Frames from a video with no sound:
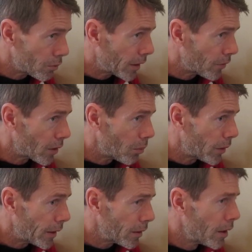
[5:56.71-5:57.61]
raise a
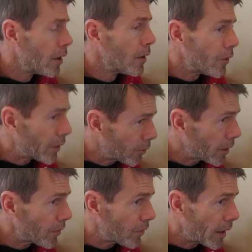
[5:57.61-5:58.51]
complaint. They're never
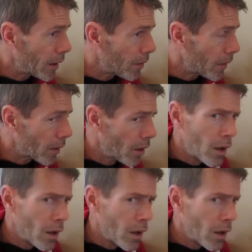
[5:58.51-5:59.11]
going to say anything.